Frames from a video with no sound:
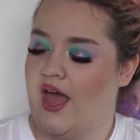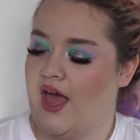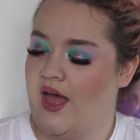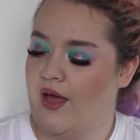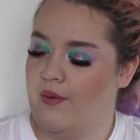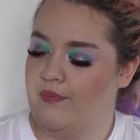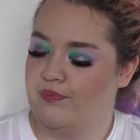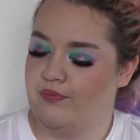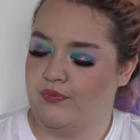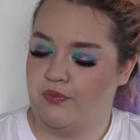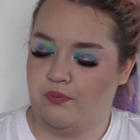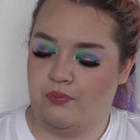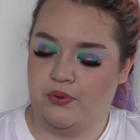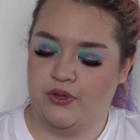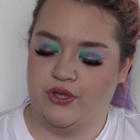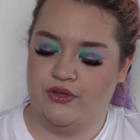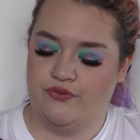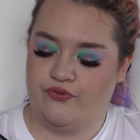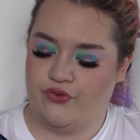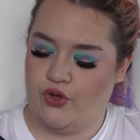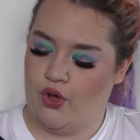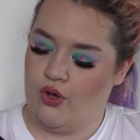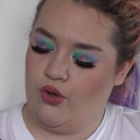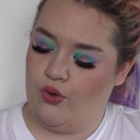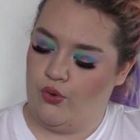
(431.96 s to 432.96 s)
Um, but
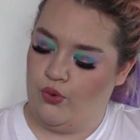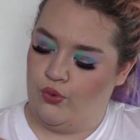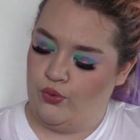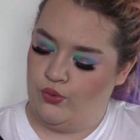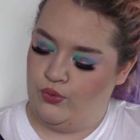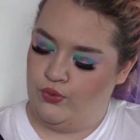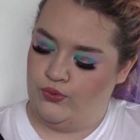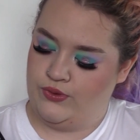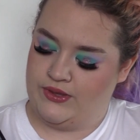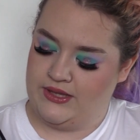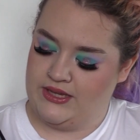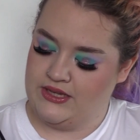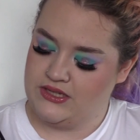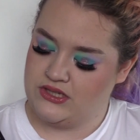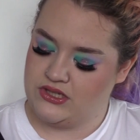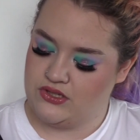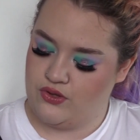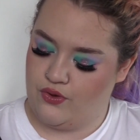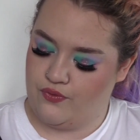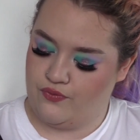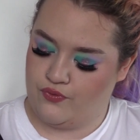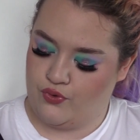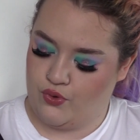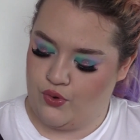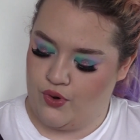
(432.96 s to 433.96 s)
you've got all these
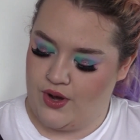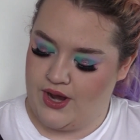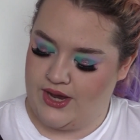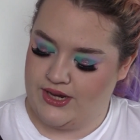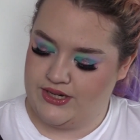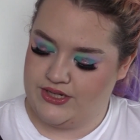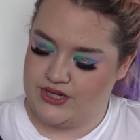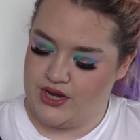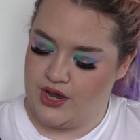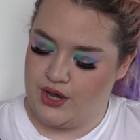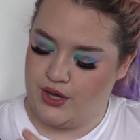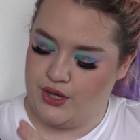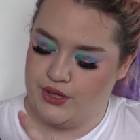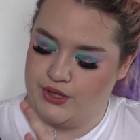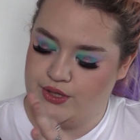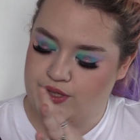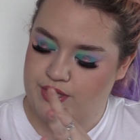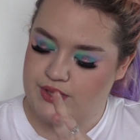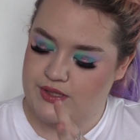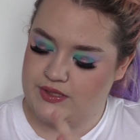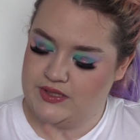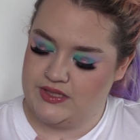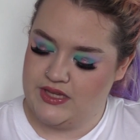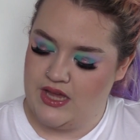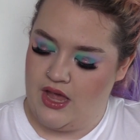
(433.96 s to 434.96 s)
sort of grey
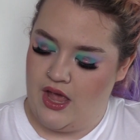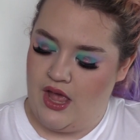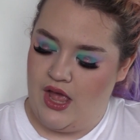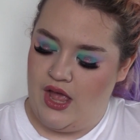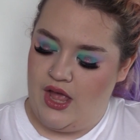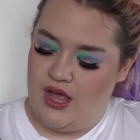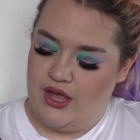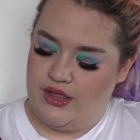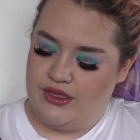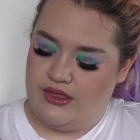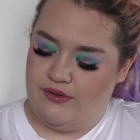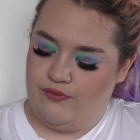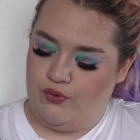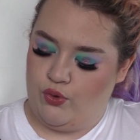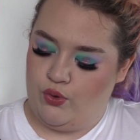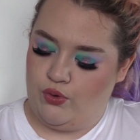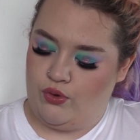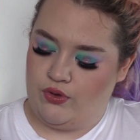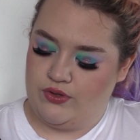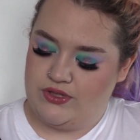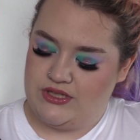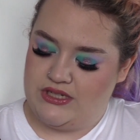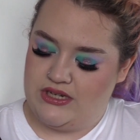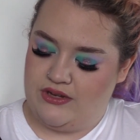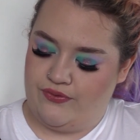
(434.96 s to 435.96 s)
tones. They've all
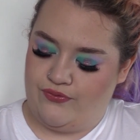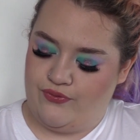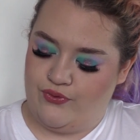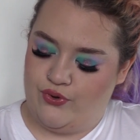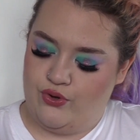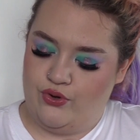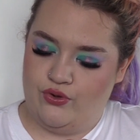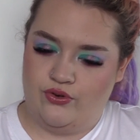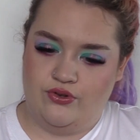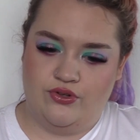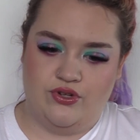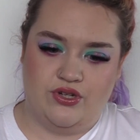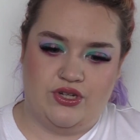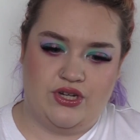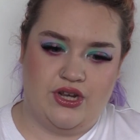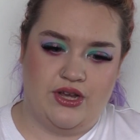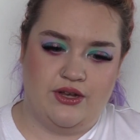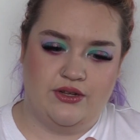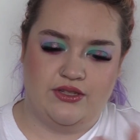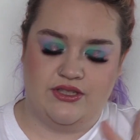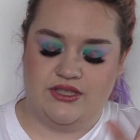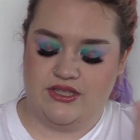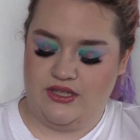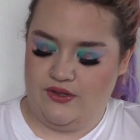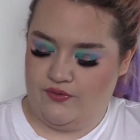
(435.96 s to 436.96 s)
got different
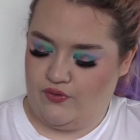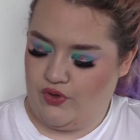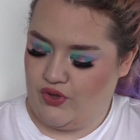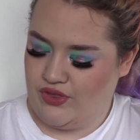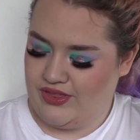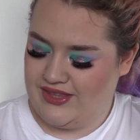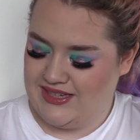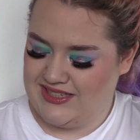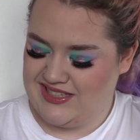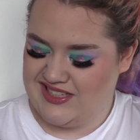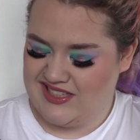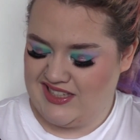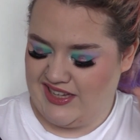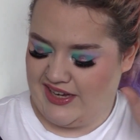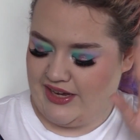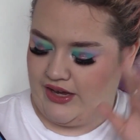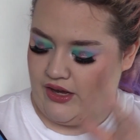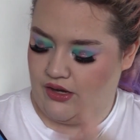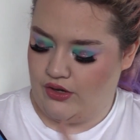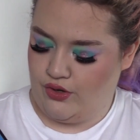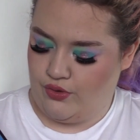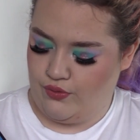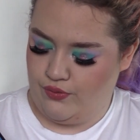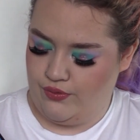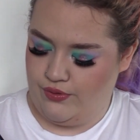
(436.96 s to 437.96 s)
undertones. So you've got this like
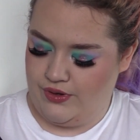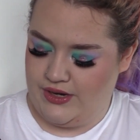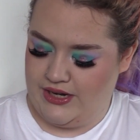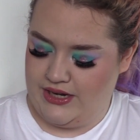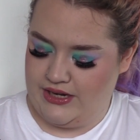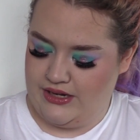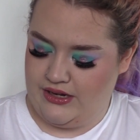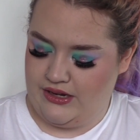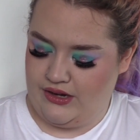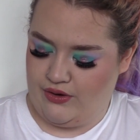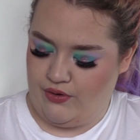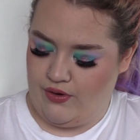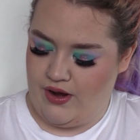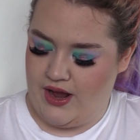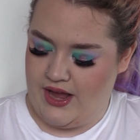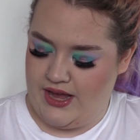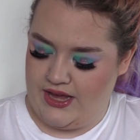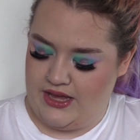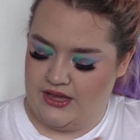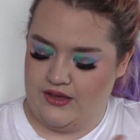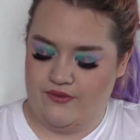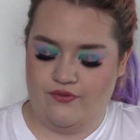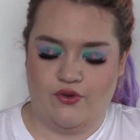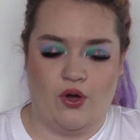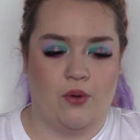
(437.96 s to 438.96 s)
a greeny
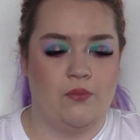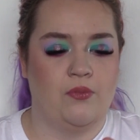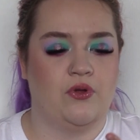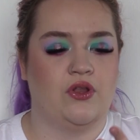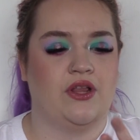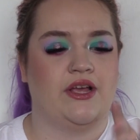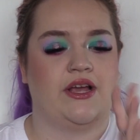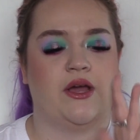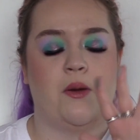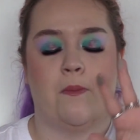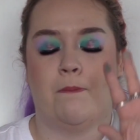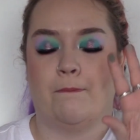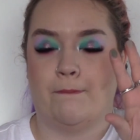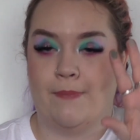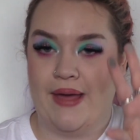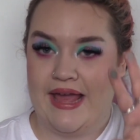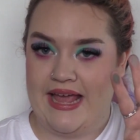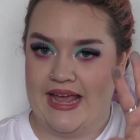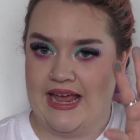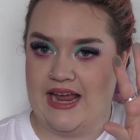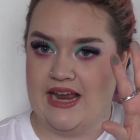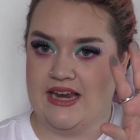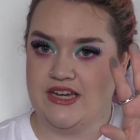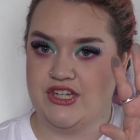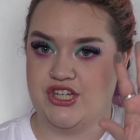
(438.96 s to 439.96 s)
grey, you've got more like a
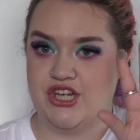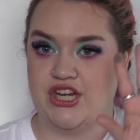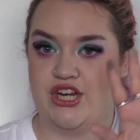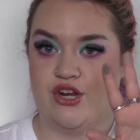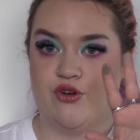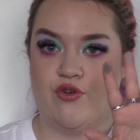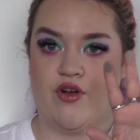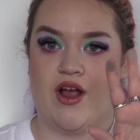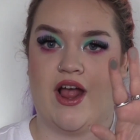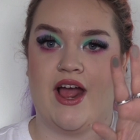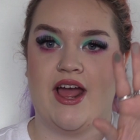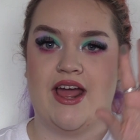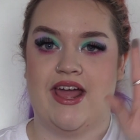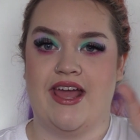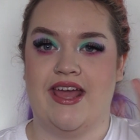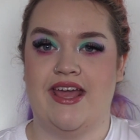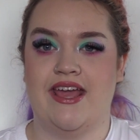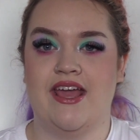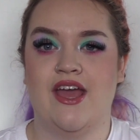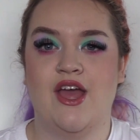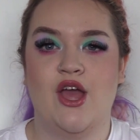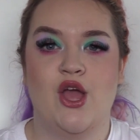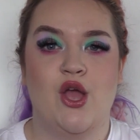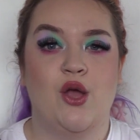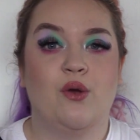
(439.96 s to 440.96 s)
beigey
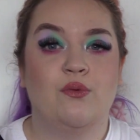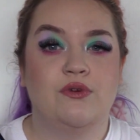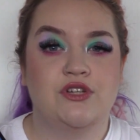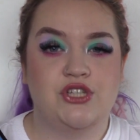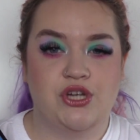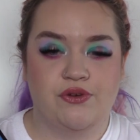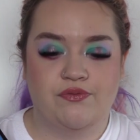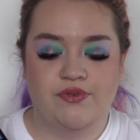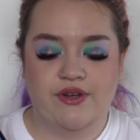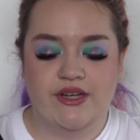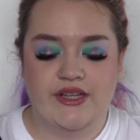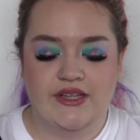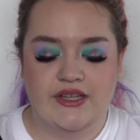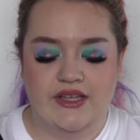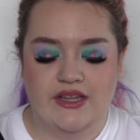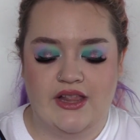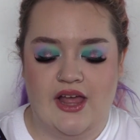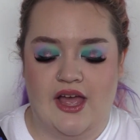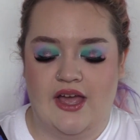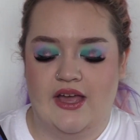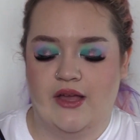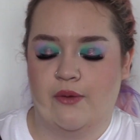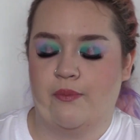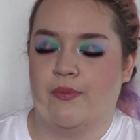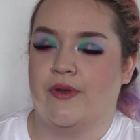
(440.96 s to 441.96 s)
grey, which I really
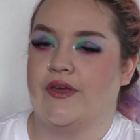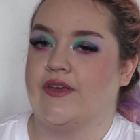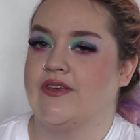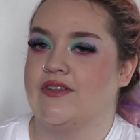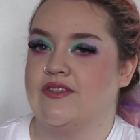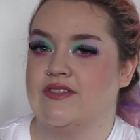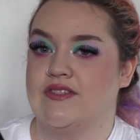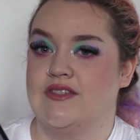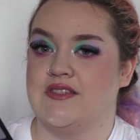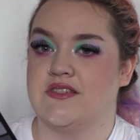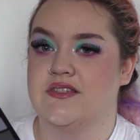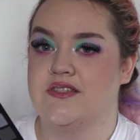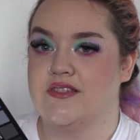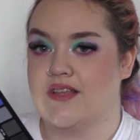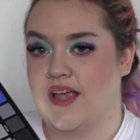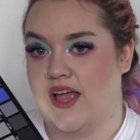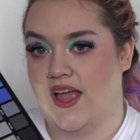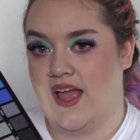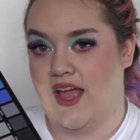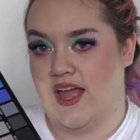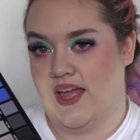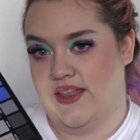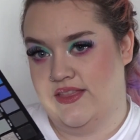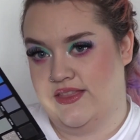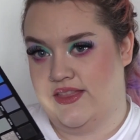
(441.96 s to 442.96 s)
like because
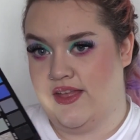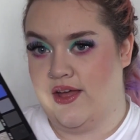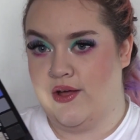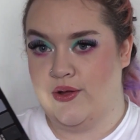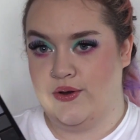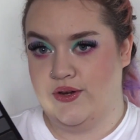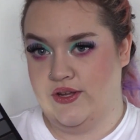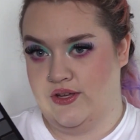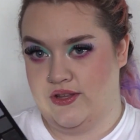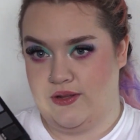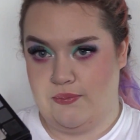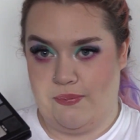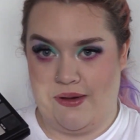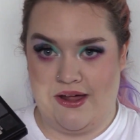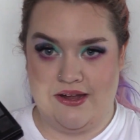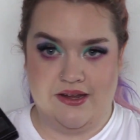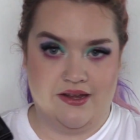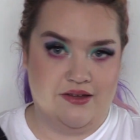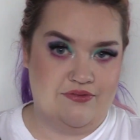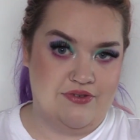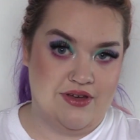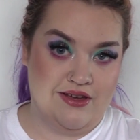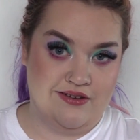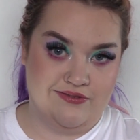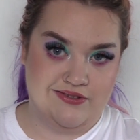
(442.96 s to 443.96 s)
the only other
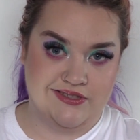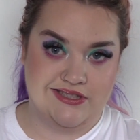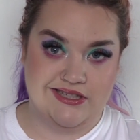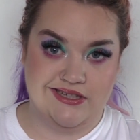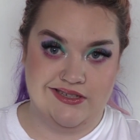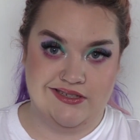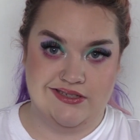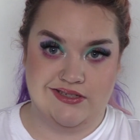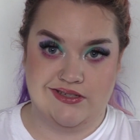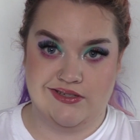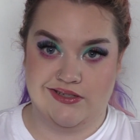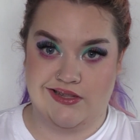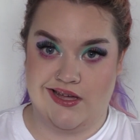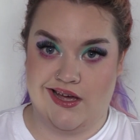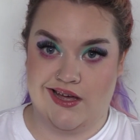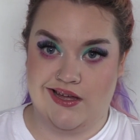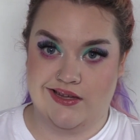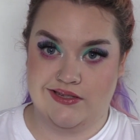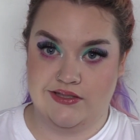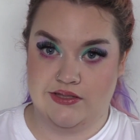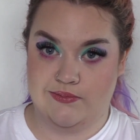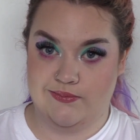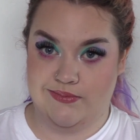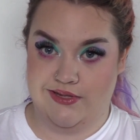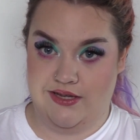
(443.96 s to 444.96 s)
palette I've ever seen do
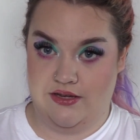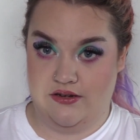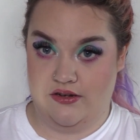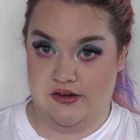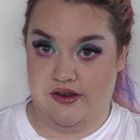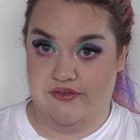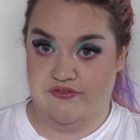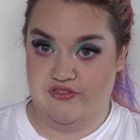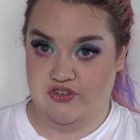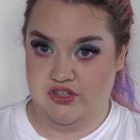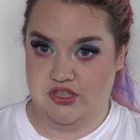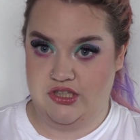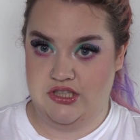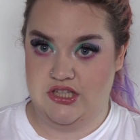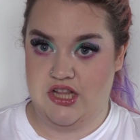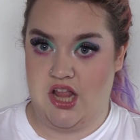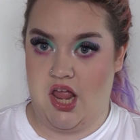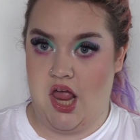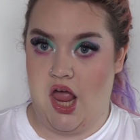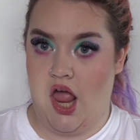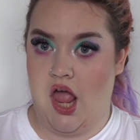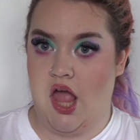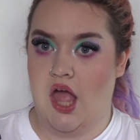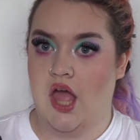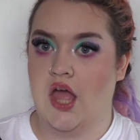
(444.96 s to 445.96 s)
that is Mona.
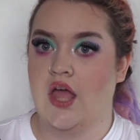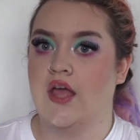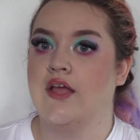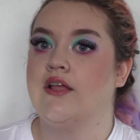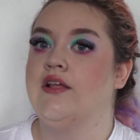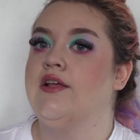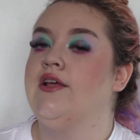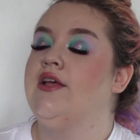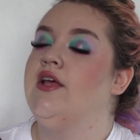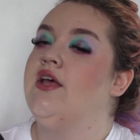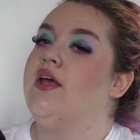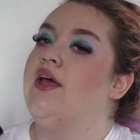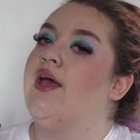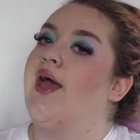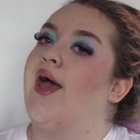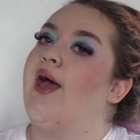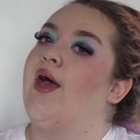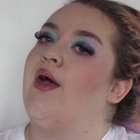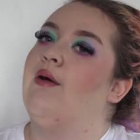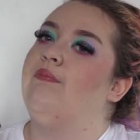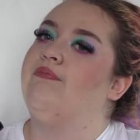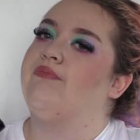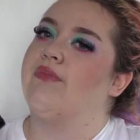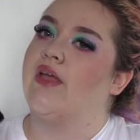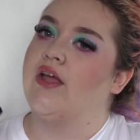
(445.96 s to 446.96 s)

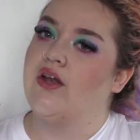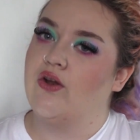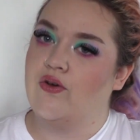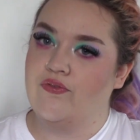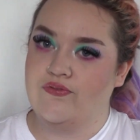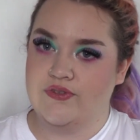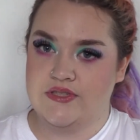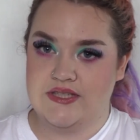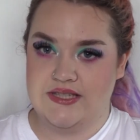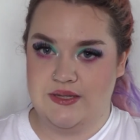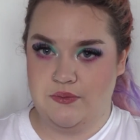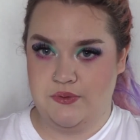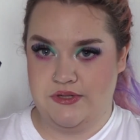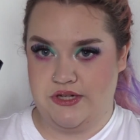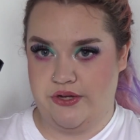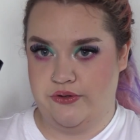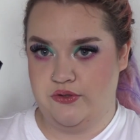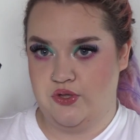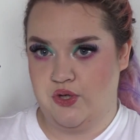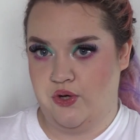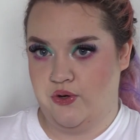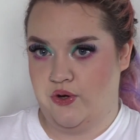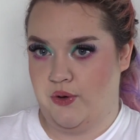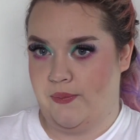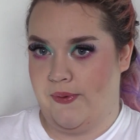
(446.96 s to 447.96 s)
um, and obviously we
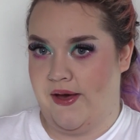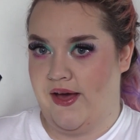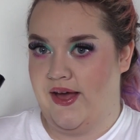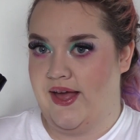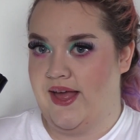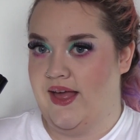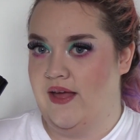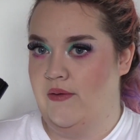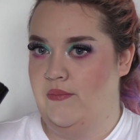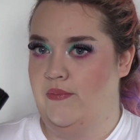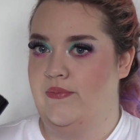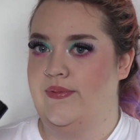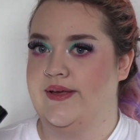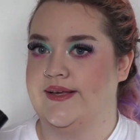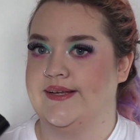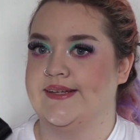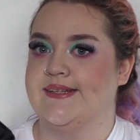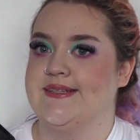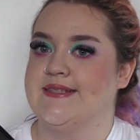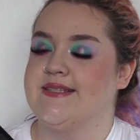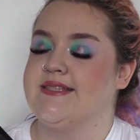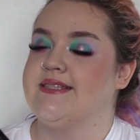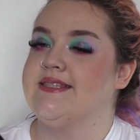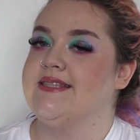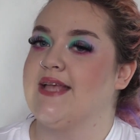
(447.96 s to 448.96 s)
don't talk about him
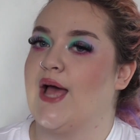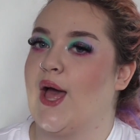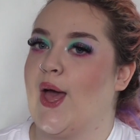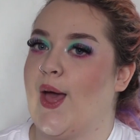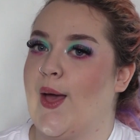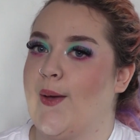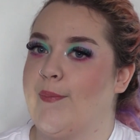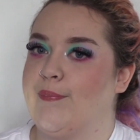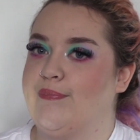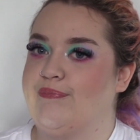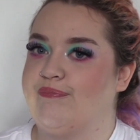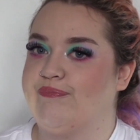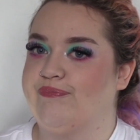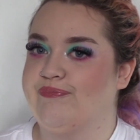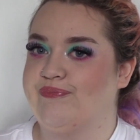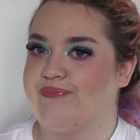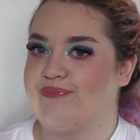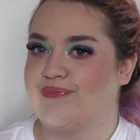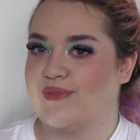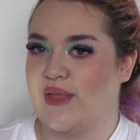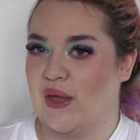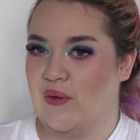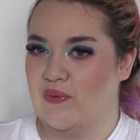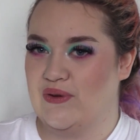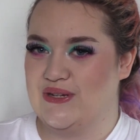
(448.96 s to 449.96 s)
because um,
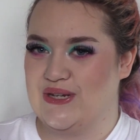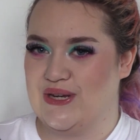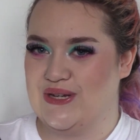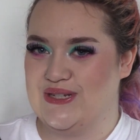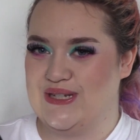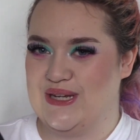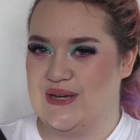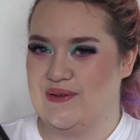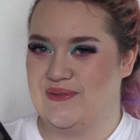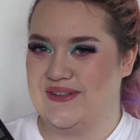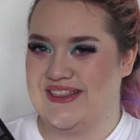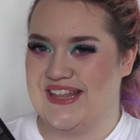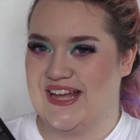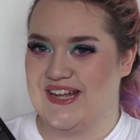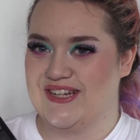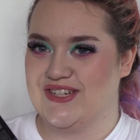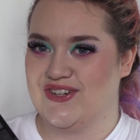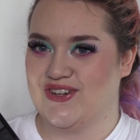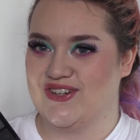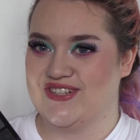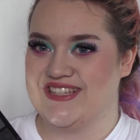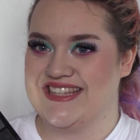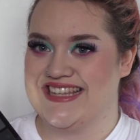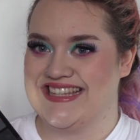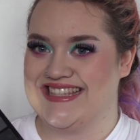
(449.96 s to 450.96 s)
we don't deal with that
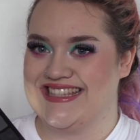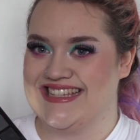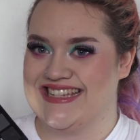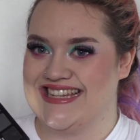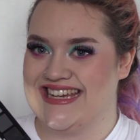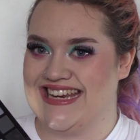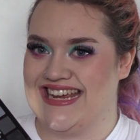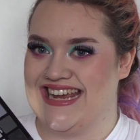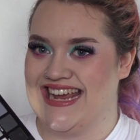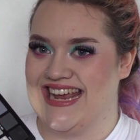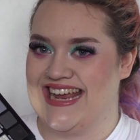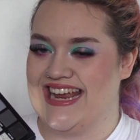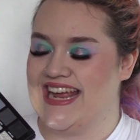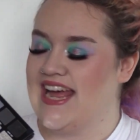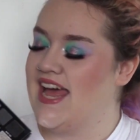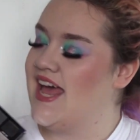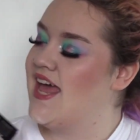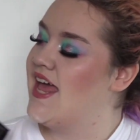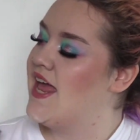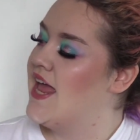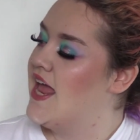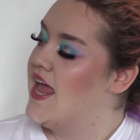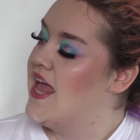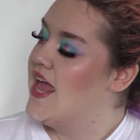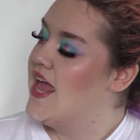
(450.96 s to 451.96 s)
toxicity here.